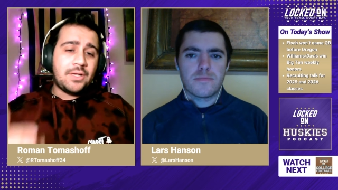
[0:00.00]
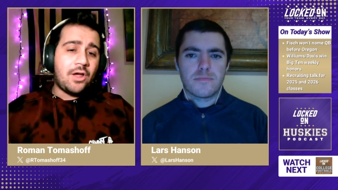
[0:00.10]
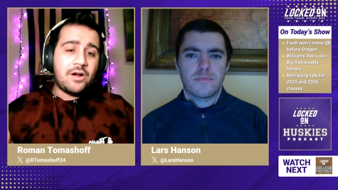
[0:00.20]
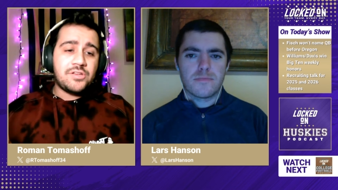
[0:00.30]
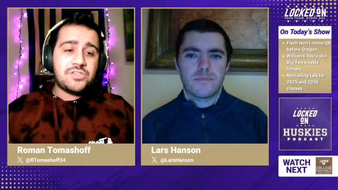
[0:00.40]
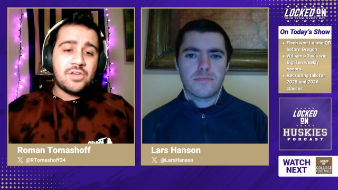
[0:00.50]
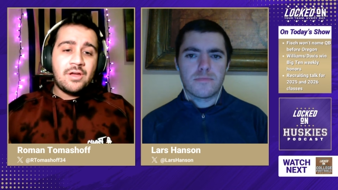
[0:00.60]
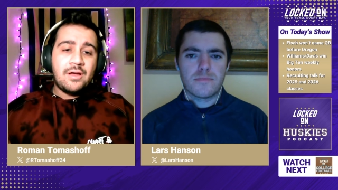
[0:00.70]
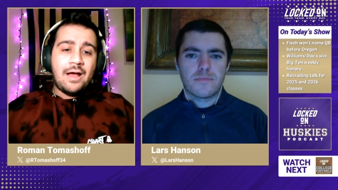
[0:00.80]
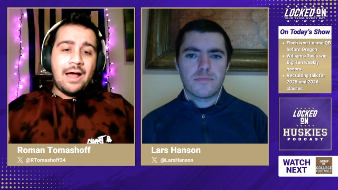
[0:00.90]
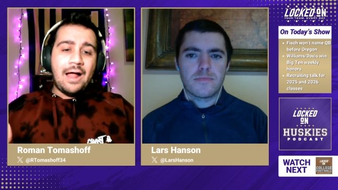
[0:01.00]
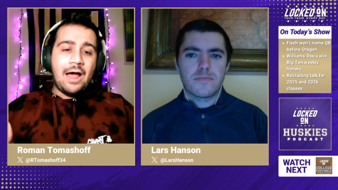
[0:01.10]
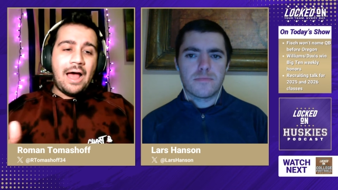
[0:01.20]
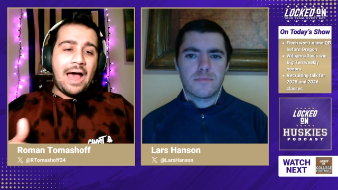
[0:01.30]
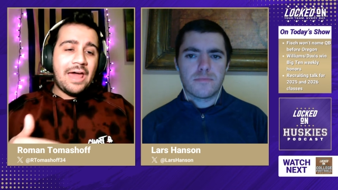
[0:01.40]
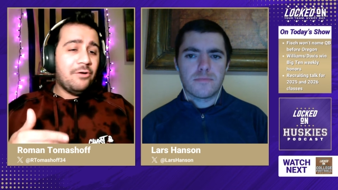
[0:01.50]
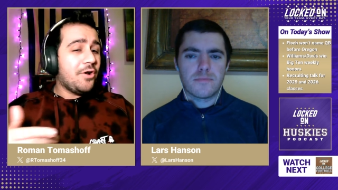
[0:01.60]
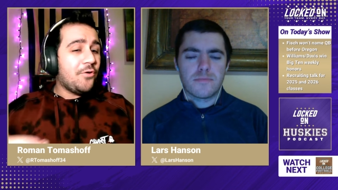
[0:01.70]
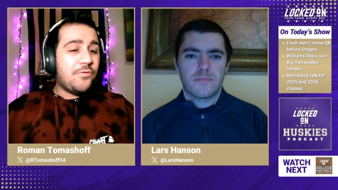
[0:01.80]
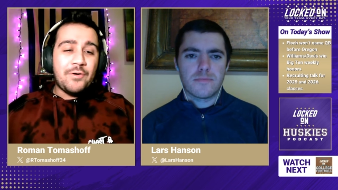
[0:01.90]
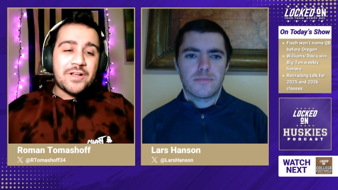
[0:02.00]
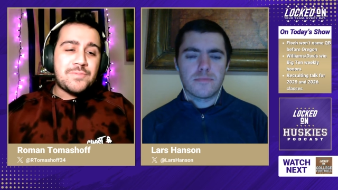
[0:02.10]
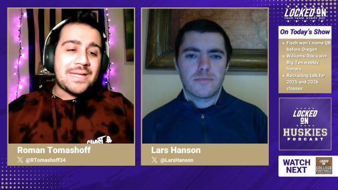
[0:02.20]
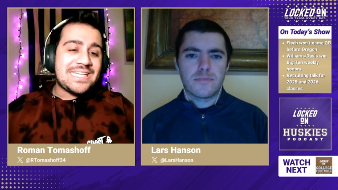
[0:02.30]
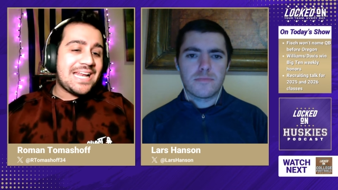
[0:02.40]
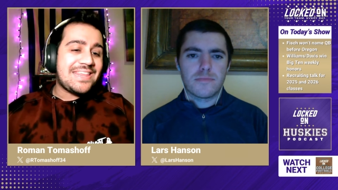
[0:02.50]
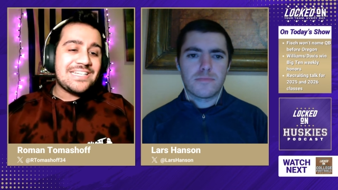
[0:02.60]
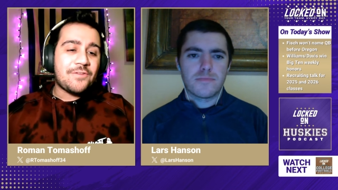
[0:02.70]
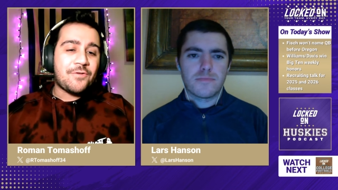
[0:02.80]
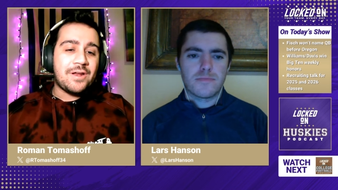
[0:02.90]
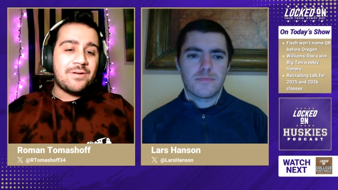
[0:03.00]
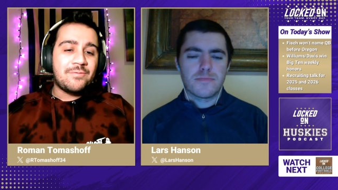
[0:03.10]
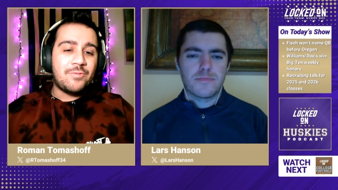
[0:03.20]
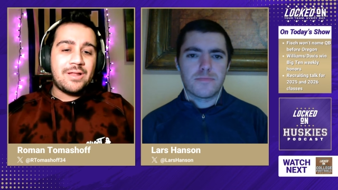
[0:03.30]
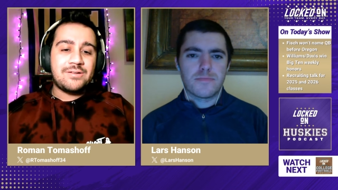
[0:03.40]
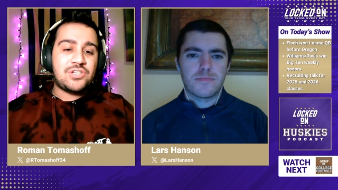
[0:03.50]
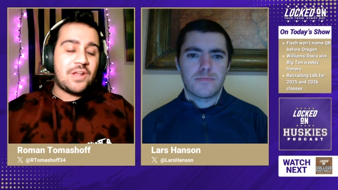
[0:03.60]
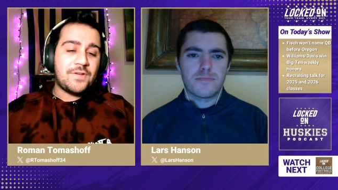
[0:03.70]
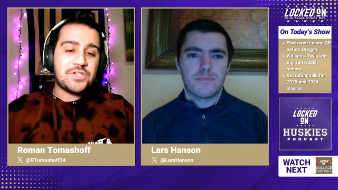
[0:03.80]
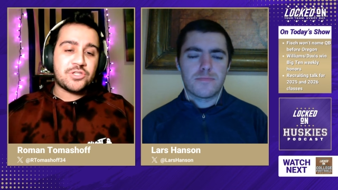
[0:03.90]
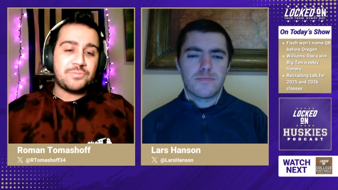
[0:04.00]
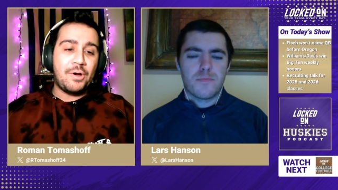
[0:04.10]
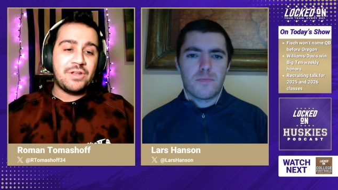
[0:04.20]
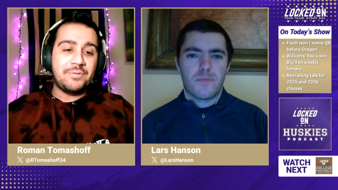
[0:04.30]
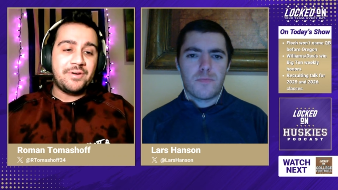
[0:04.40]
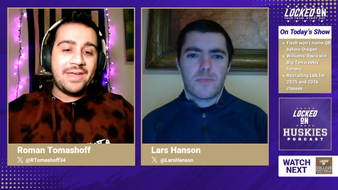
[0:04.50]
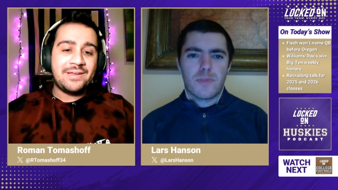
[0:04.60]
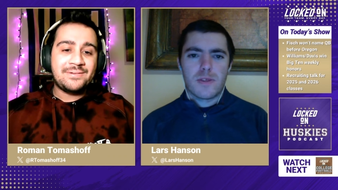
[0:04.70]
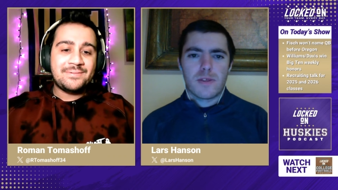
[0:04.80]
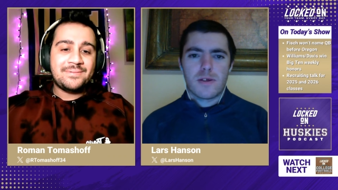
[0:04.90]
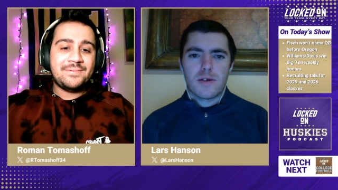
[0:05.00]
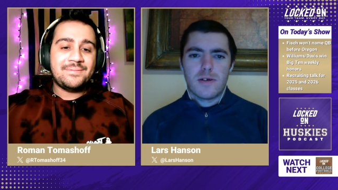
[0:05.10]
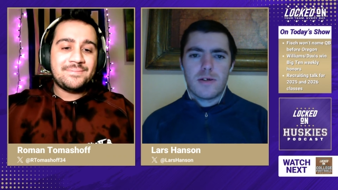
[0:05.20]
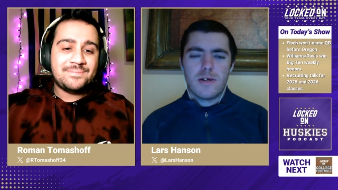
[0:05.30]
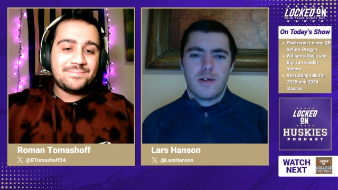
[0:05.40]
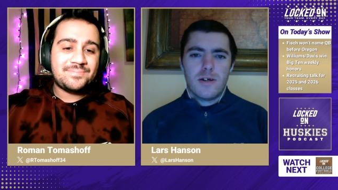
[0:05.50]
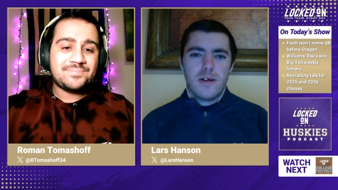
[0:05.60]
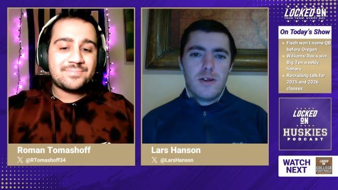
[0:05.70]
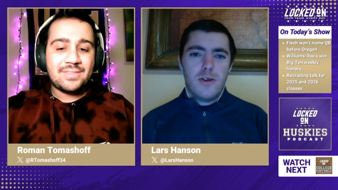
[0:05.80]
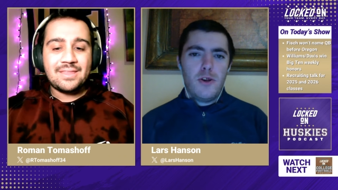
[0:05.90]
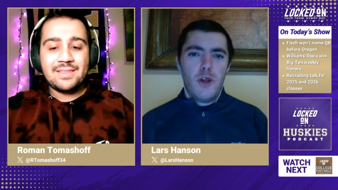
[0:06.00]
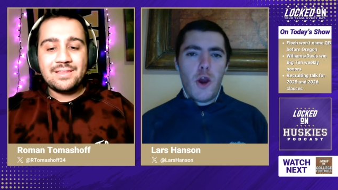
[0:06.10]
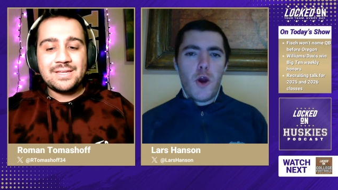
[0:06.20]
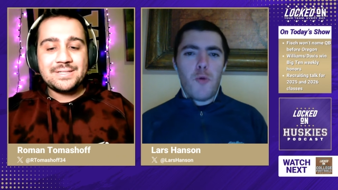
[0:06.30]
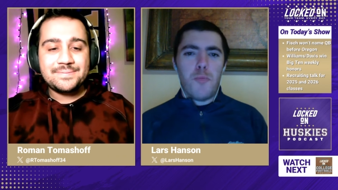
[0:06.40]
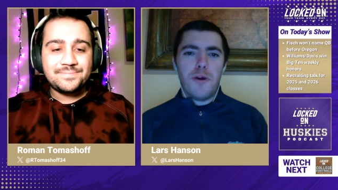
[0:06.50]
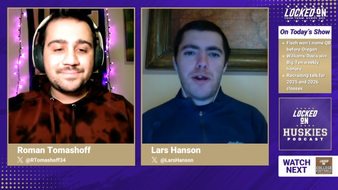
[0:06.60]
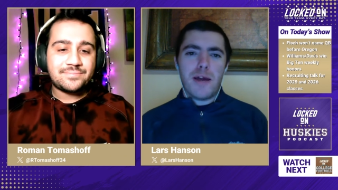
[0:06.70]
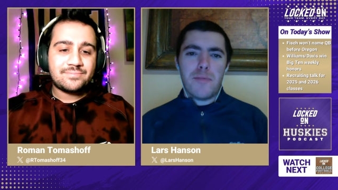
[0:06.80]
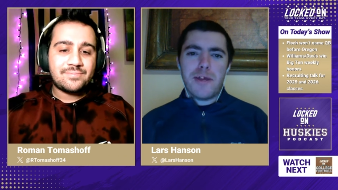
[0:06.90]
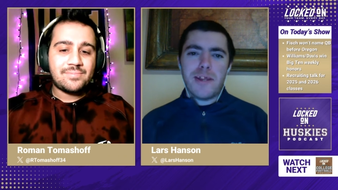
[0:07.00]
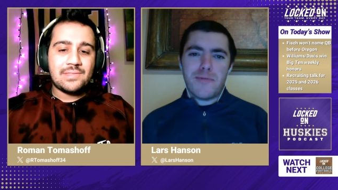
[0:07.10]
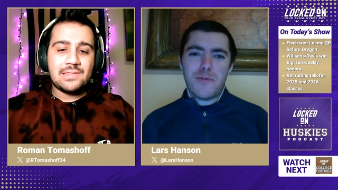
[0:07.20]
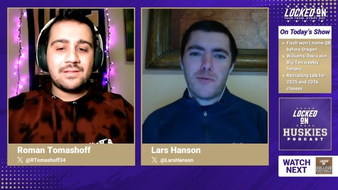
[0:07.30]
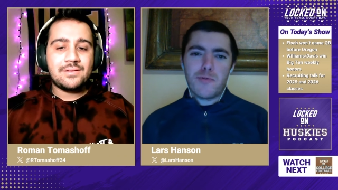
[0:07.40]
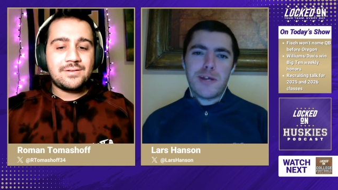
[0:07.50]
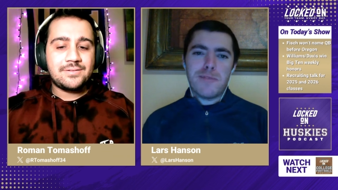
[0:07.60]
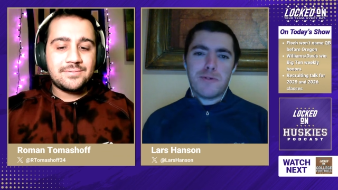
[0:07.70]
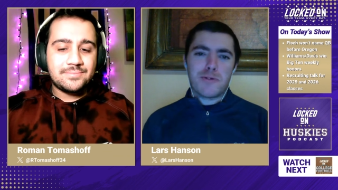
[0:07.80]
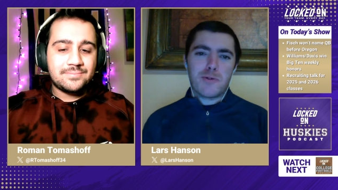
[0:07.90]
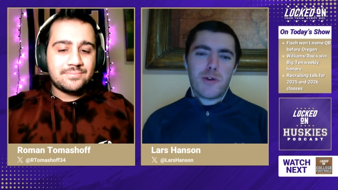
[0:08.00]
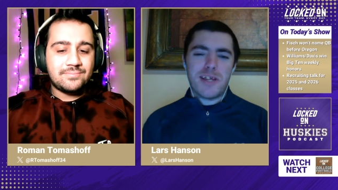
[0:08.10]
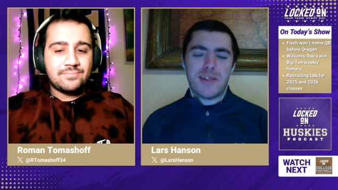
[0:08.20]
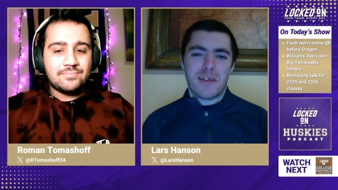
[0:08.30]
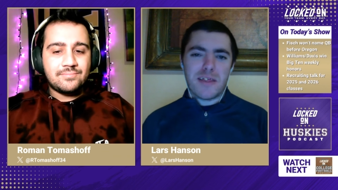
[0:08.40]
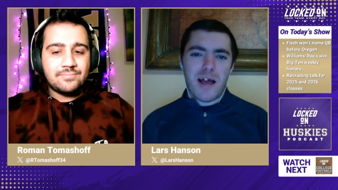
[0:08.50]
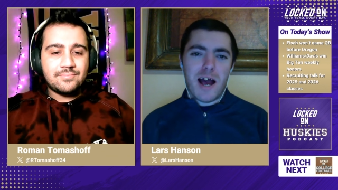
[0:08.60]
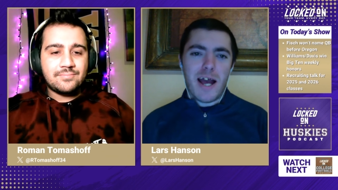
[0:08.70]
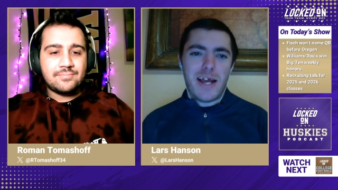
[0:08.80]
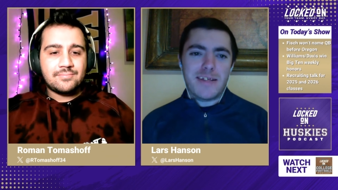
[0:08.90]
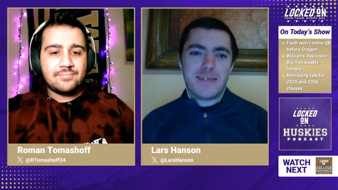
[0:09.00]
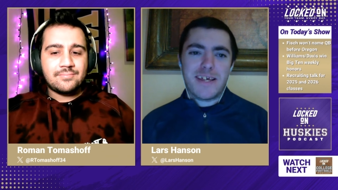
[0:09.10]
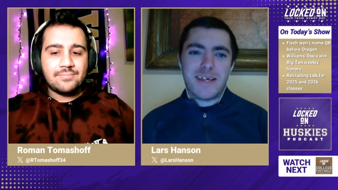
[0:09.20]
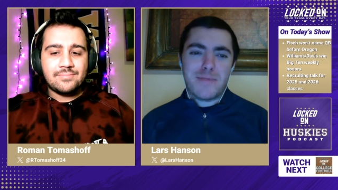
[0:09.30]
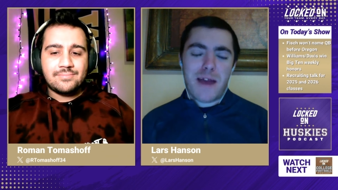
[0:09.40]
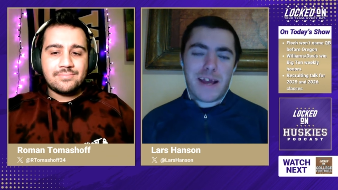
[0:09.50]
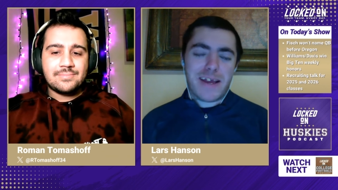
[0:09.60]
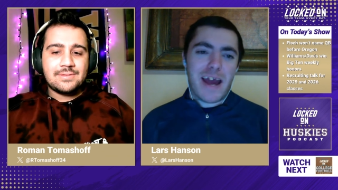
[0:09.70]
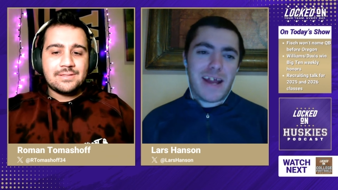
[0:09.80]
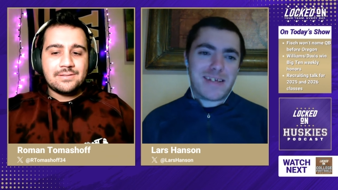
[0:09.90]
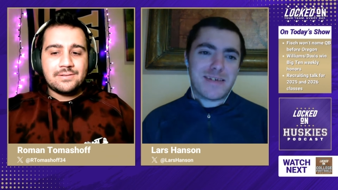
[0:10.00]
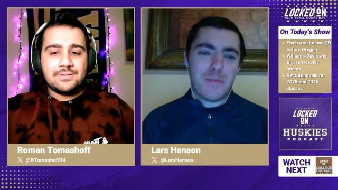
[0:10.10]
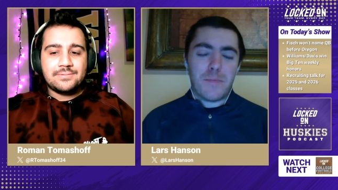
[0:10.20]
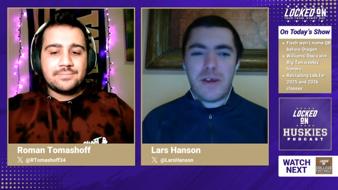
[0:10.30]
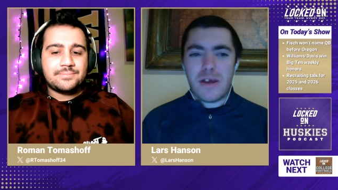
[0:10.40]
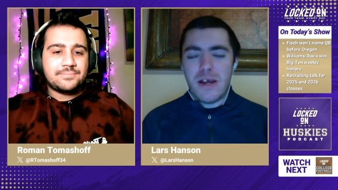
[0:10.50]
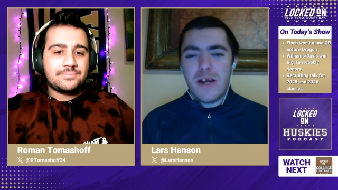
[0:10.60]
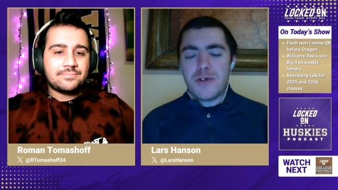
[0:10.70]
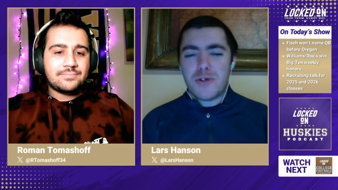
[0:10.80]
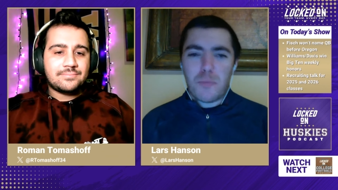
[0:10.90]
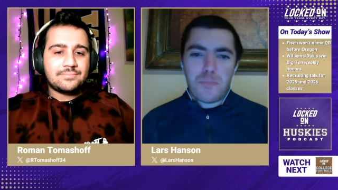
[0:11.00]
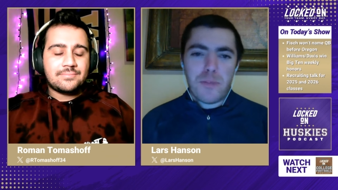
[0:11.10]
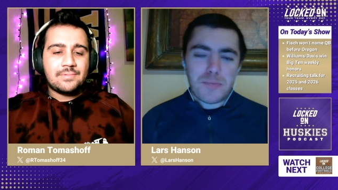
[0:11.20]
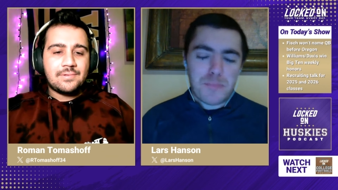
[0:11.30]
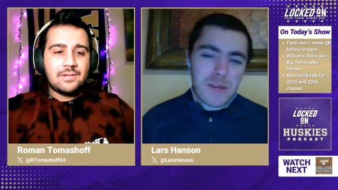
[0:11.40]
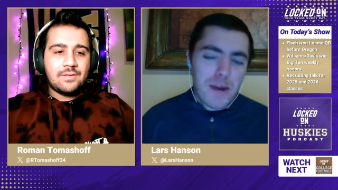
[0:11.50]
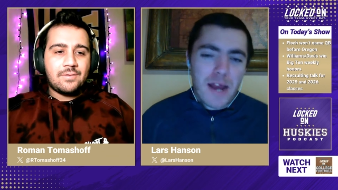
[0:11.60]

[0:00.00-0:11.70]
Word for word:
Speaker 1: But Lars, I don't know if we were expecting anything different when Jedd Fisch took the podium today.
Speaker 2: No, but I mean, if you read between the lines, he, I kind of, so let's peek